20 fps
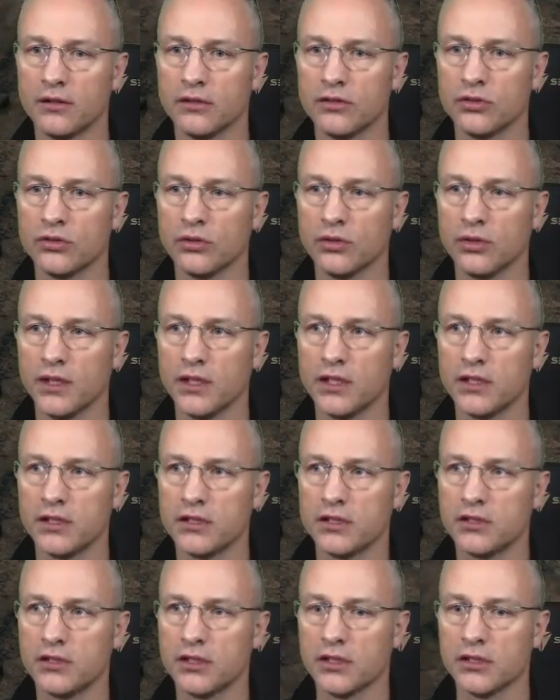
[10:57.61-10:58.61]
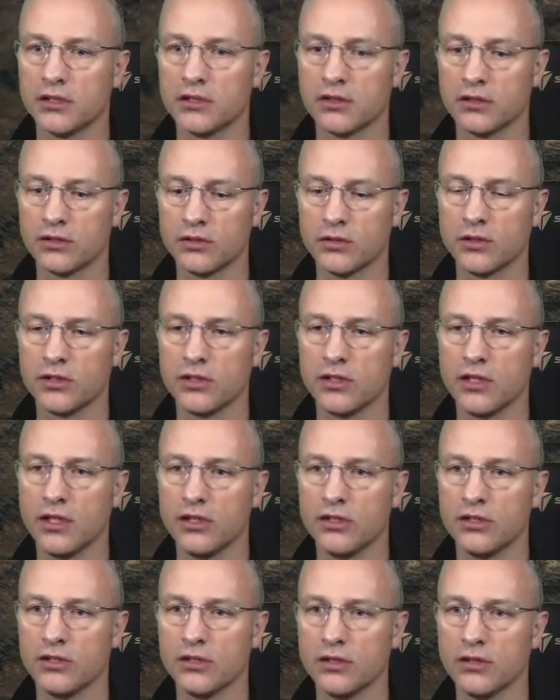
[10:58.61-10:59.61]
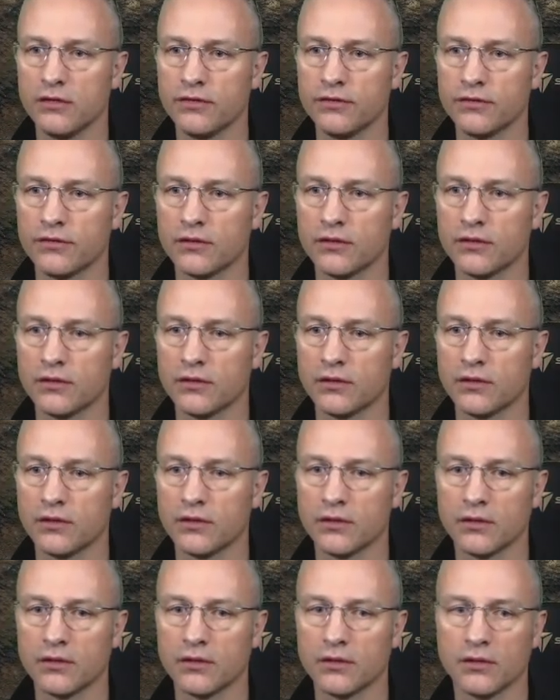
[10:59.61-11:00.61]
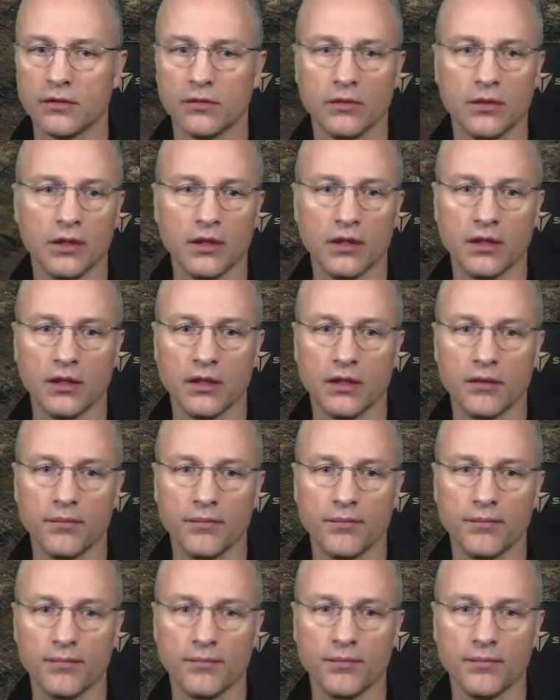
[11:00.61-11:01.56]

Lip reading: So let's just switch the engine off. There